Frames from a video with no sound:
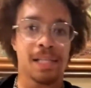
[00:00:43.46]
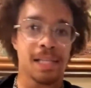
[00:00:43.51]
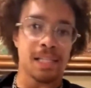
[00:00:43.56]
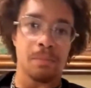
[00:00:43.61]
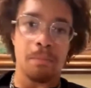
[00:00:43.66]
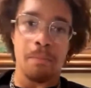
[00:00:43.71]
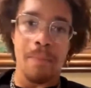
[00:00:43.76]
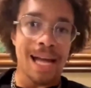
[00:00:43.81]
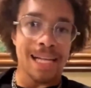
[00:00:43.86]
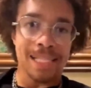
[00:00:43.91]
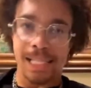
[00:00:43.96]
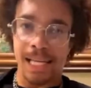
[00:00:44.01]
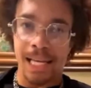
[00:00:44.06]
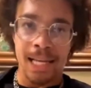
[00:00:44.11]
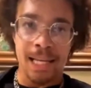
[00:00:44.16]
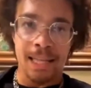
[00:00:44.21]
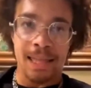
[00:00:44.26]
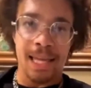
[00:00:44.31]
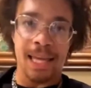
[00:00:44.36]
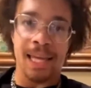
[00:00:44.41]
just match
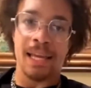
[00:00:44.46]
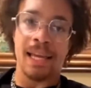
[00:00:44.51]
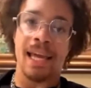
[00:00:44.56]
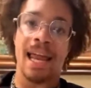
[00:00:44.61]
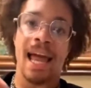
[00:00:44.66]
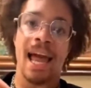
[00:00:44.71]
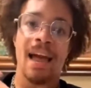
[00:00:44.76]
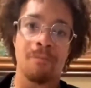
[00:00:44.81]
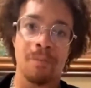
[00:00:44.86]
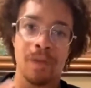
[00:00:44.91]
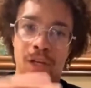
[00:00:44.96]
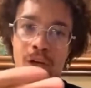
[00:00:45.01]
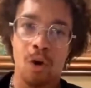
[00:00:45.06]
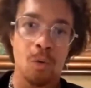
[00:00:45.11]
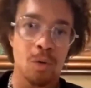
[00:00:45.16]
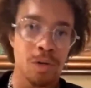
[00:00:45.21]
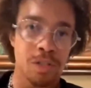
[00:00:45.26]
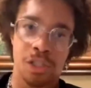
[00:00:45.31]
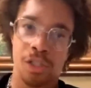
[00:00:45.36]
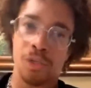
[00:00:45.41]
anything and have me
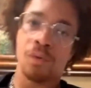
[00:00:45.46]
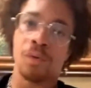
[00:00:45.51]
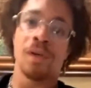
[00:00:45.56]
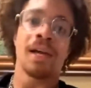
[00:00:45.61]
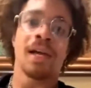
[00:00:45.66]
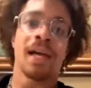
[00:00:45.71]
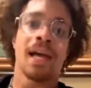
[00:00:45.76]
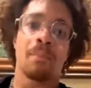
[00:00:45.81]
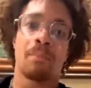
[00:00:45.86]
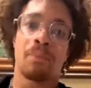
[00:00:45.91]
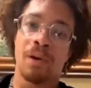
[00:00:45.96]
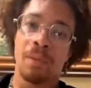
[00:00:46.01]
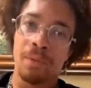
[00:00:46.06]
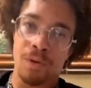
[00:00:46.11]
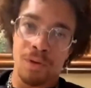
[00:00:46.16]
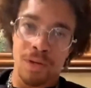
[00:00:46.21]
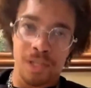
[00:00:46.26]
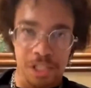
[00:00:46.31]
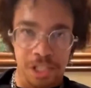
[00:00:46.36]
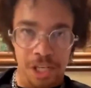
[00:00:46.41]
go with you and put
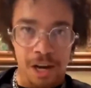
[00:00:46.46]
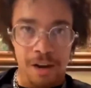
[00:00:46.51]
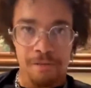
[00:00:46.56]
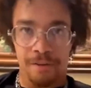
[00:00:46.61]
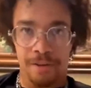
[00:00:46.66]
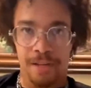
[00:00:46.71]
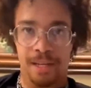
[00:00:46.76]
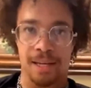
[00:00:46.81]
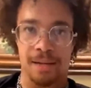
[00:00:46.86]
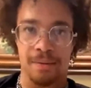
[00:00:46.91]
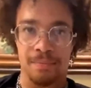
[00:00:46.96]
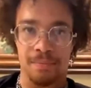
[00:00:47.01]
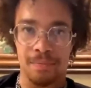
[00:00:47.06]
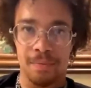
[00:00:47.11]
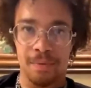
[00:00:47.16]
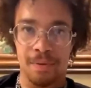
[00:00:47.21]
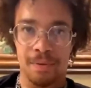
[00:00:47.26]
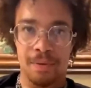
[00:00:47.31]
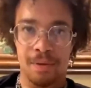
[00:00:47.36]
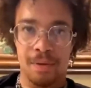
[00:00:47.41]
me on a shelf again.
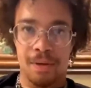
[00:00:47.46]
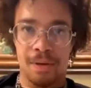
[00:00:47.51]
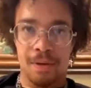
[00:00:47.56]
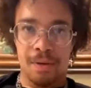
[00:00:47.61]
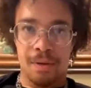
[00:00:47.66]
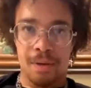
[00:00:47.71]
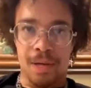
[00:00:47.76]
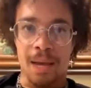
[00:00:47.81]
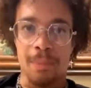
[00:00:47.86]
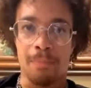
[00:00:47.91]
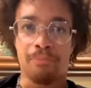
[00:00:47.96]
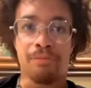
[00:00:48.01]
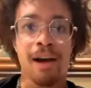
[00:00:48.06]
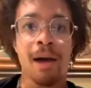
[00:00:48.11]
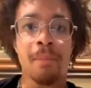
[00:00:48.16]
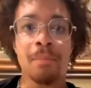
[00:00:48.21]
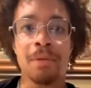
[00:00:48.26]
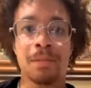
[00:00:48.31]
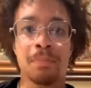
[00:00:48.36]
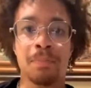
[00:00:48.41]
And
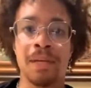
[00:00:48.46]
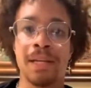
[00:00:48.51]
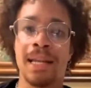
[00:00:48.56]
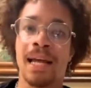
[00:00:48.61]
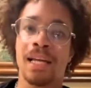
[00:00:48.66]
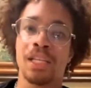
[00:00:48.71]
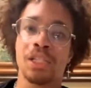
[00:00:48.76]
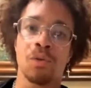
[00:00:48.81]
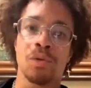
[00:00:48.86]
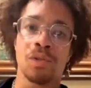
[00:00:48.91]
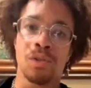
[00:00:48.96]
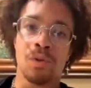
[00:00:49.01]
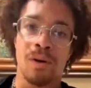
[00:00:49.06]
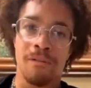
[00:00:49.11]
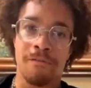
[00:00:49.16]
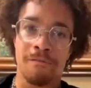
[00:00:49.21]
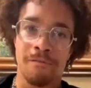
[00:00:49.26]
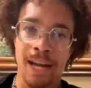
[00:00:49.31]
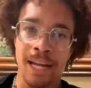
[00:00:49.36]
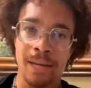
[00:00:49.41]
promise me that you was
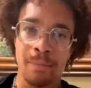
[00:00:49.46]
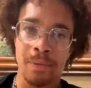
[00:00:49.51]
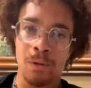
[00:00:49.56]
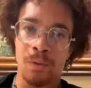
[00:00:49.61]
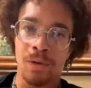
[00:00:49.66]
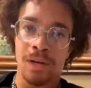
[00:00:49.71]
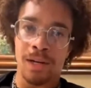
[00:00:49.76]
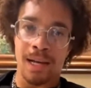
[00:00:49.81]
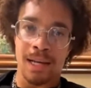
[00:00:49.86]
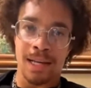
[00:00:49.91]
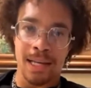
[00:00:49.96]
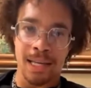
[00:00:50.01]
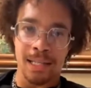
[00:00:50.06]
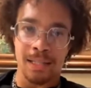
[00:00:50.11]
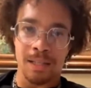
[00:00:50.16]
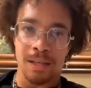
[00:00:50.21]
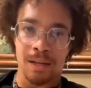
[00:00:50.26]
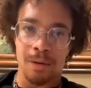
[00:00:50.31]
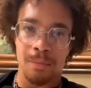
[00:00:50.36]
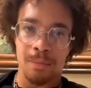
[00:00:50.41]
going to fight me
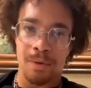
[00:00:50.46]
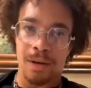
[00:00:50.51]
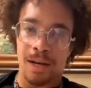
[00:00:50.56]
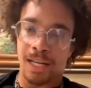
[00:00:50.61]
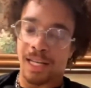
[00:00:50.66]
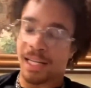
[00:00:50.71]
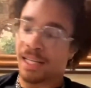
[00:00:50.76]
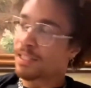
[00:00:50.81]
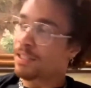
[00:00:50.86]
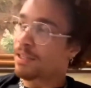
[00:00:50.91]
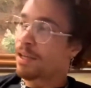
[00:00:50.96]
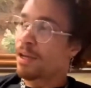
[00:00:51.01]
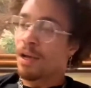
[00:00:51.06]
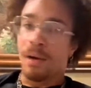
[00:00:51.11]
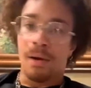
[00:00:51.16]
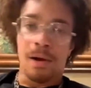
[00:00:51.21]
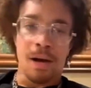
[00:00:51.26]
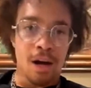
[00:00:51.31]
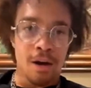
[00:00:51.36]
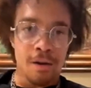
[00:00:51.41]
against
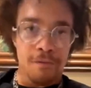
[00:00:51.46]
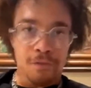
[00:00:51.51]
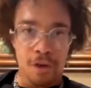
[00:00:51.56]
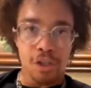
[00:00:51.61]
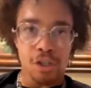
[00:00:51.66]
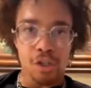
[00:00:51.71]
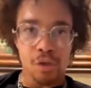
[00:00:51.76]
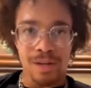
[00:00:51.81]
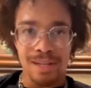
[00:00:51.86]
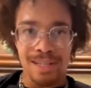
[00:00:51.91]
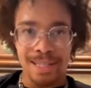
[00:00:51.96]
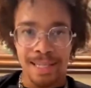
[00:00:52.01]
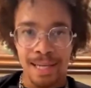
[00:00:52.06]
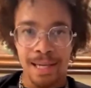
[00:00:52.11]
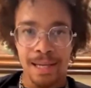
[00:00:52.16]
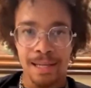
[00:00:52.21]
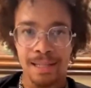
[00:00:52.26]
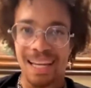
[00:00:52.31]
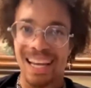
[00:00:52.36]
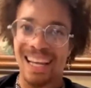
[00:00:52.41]
Virgil
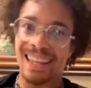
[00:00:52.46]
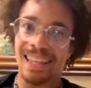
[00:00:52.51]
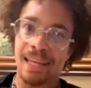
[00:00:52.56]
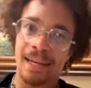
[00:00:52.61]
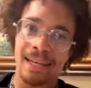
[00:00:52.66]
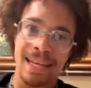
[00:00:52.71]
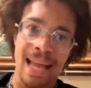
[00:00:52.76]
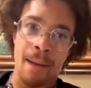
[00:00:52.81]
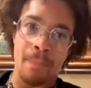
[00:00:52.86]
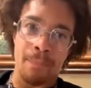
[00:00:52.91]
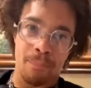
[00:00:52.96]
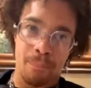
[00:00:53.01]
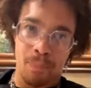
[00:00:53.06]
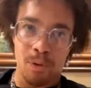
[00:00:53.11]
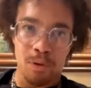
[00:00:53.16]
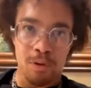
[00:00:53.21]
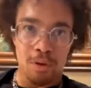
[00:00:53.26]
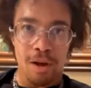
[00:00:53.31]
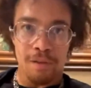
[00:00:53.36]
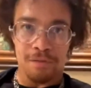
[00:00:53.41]
Ortiz and then not
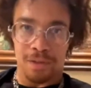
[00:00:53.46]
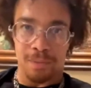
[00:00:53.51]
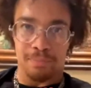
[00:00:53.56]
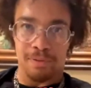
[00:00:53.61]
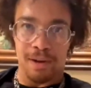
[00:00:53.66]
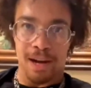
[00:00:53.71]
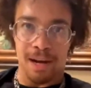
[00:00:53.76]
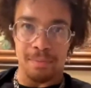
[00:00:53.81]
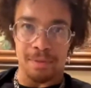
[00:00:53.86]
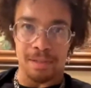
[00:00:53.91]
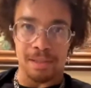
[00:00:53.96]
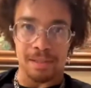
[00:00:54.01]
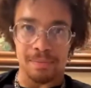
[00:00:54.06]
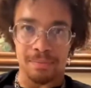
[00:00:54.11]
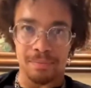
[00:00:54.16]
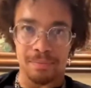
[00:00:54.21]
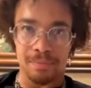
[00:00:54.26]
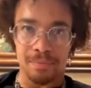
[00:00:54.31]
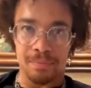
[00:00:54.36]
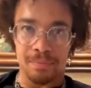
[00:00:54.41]
pull off the promise.